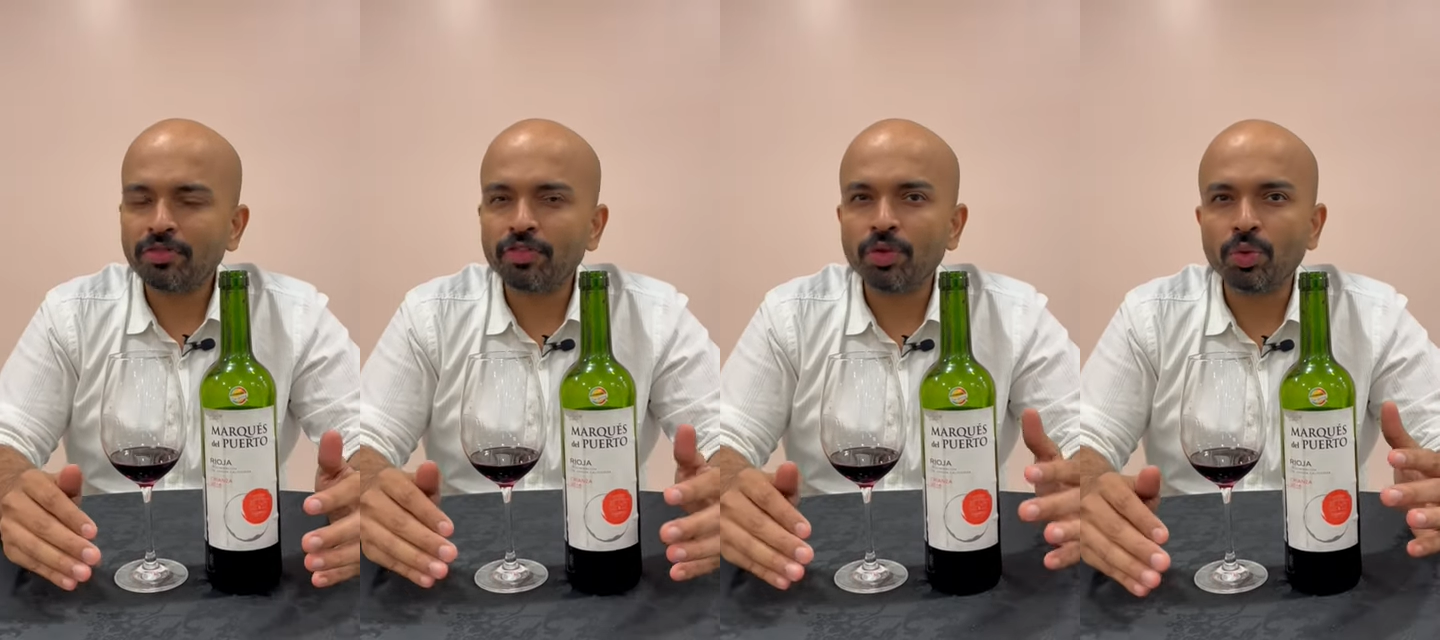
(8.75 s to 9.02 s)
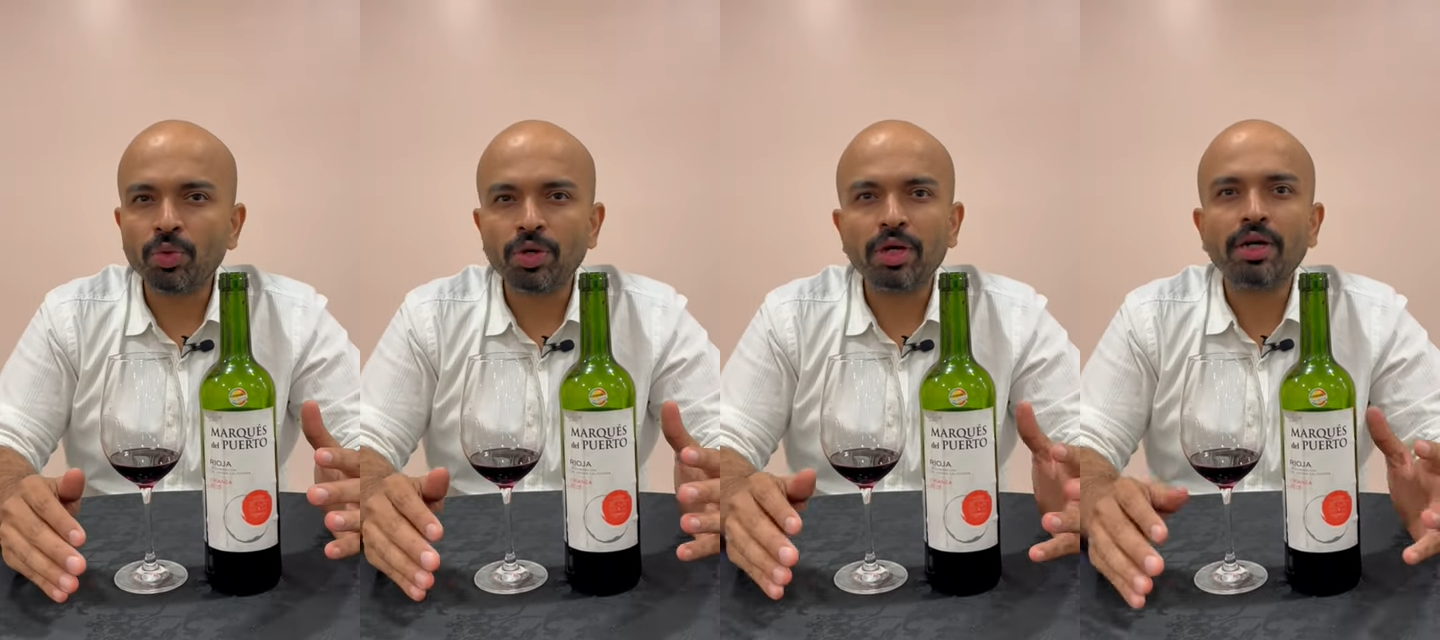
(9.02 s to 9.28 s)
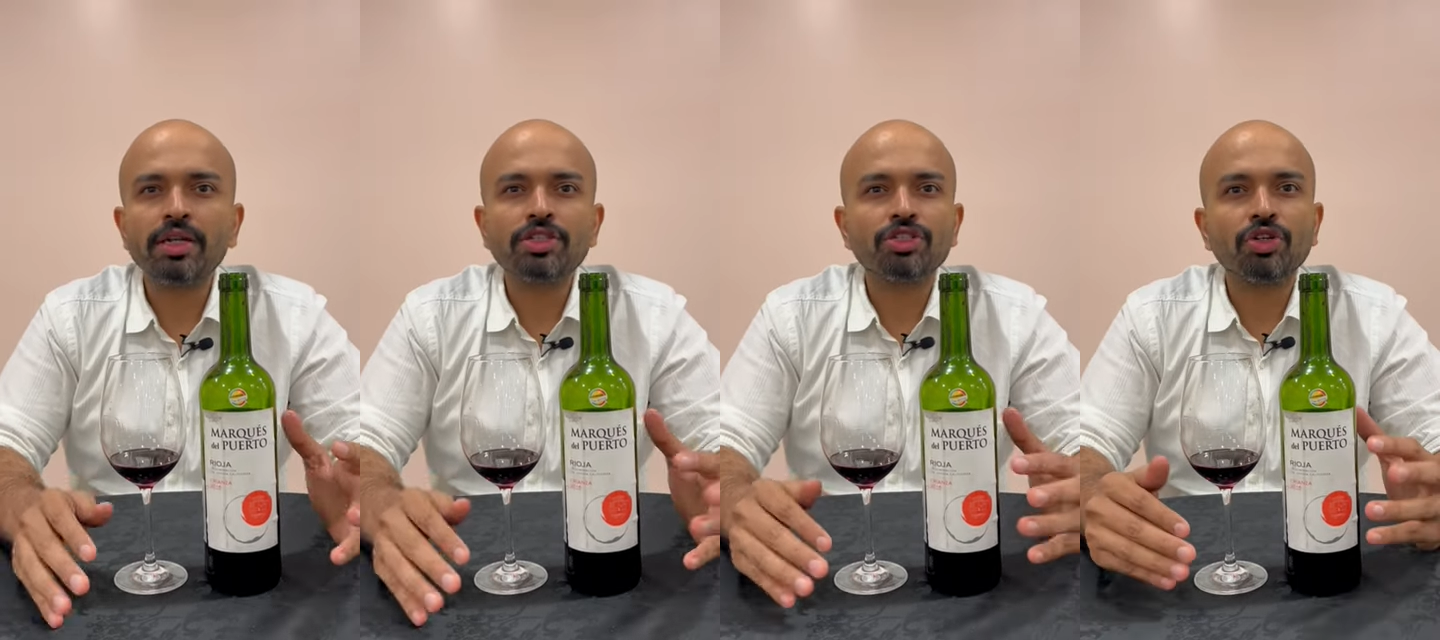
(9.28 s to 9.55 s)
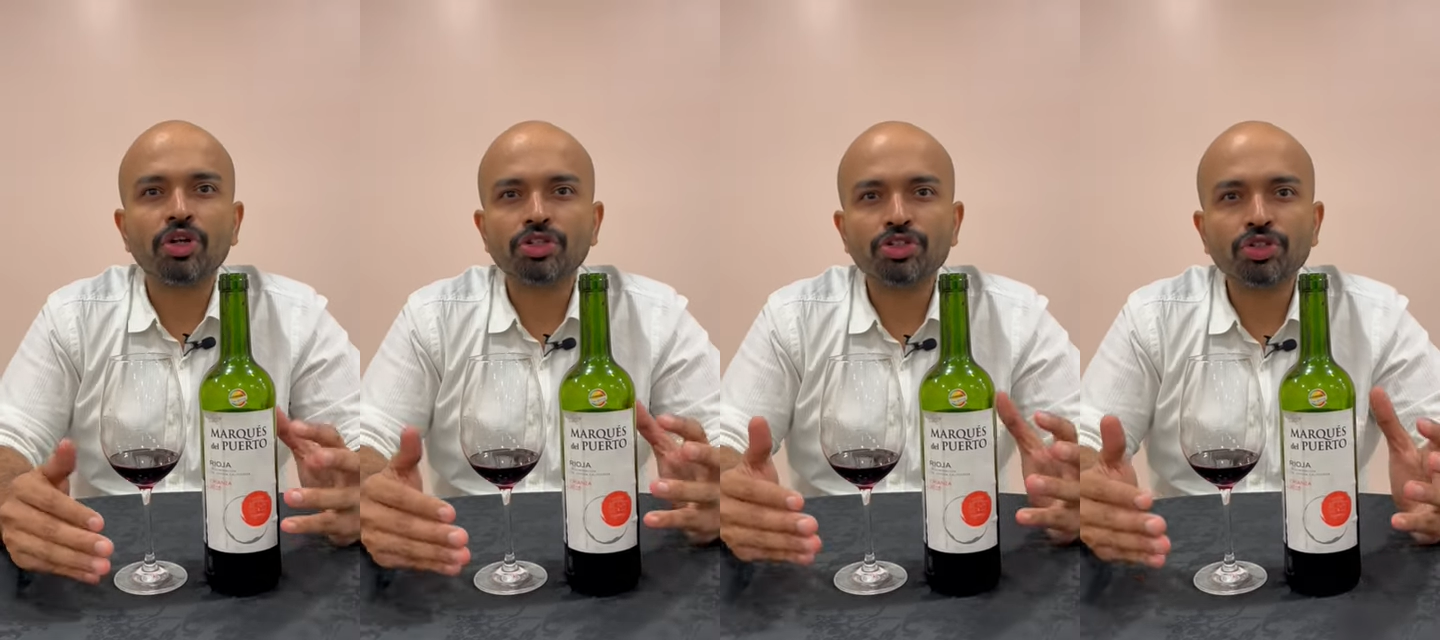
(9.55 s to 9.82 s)
of the world is
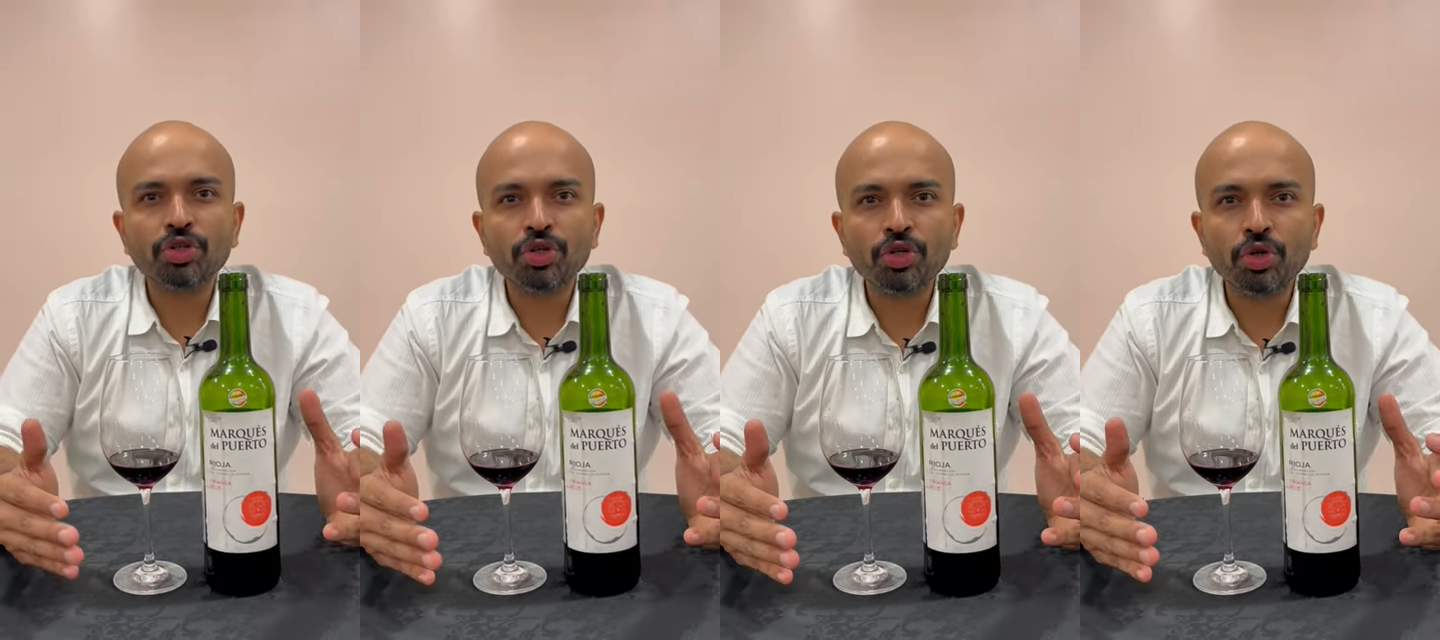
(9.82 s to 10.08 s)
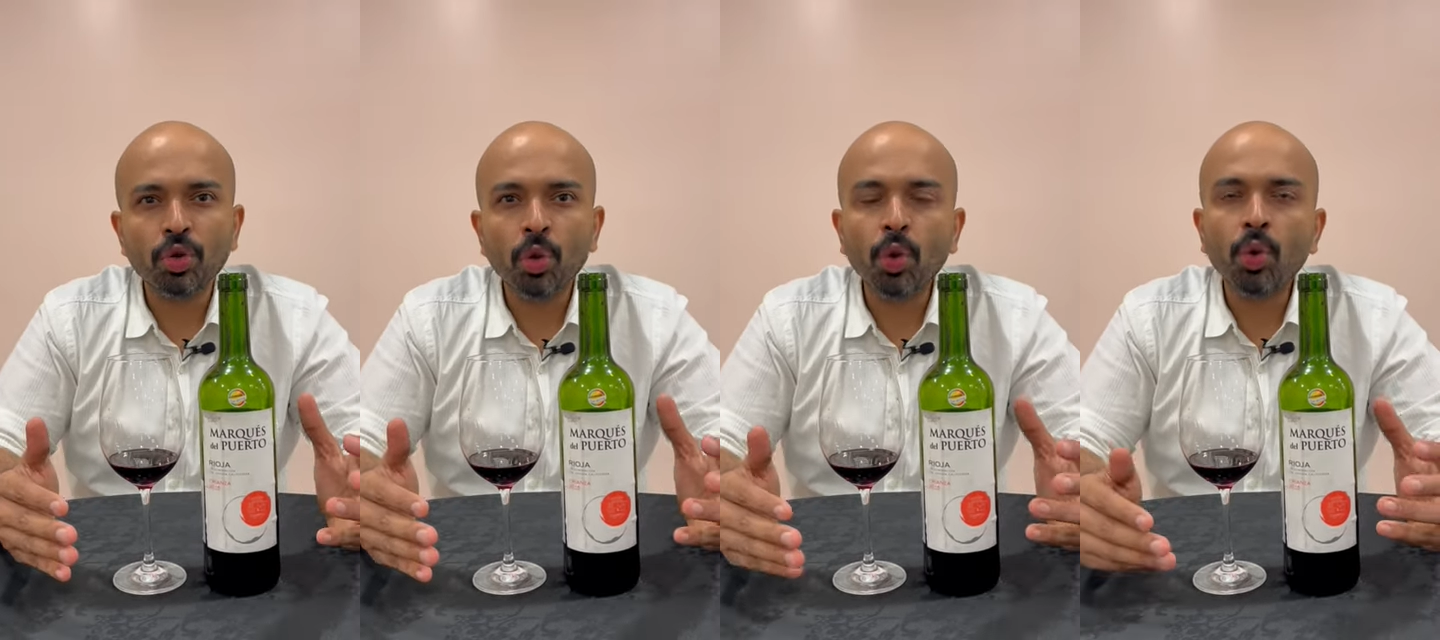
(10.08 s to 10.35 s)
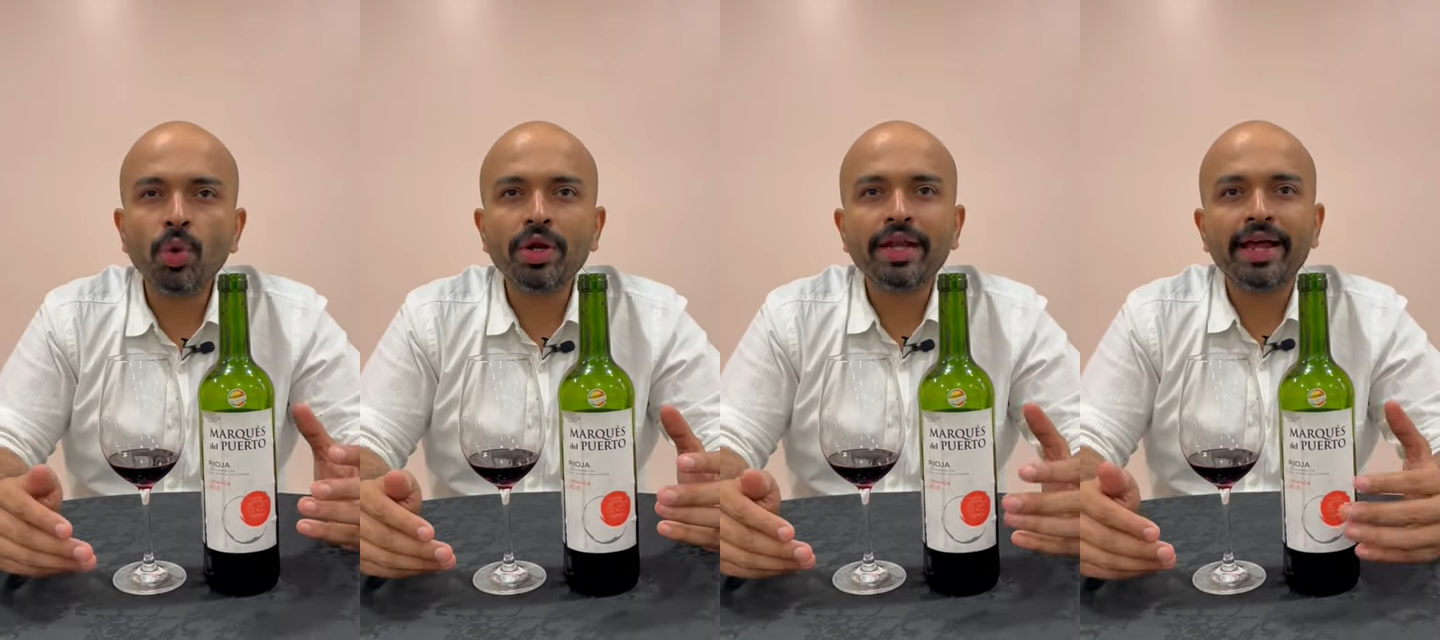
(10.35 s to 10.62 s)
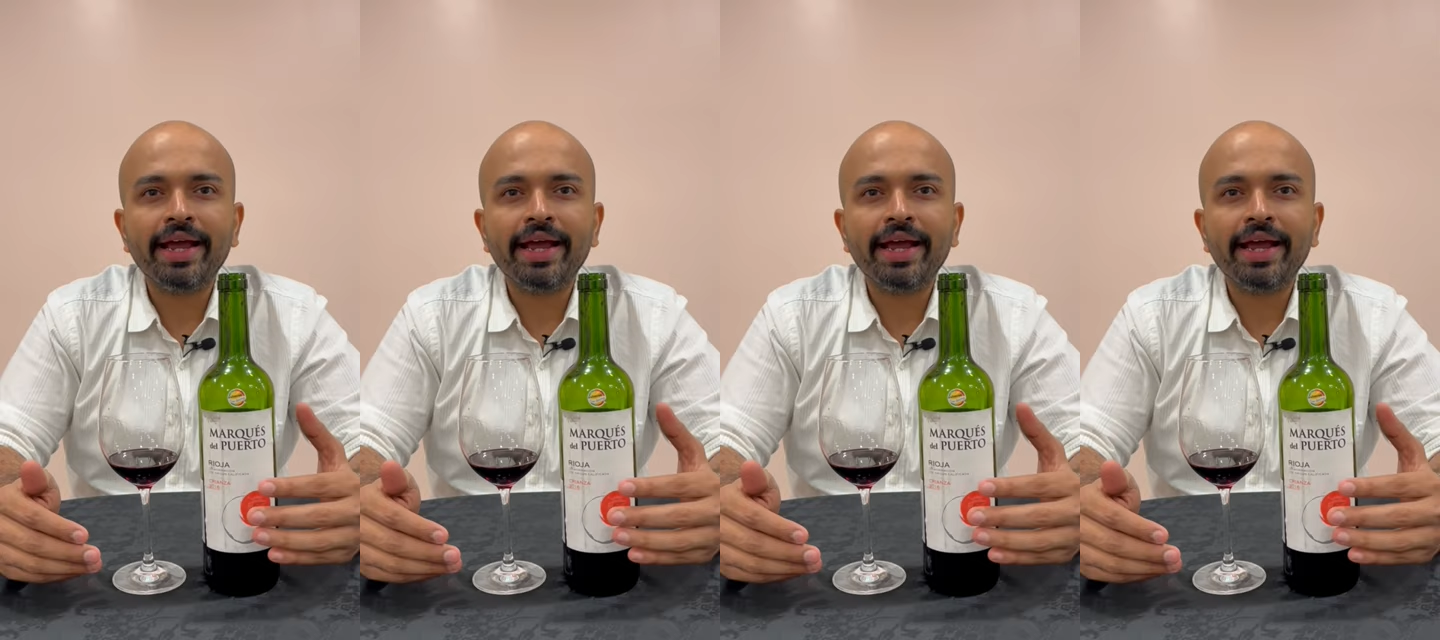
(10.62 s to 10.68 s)
not so known,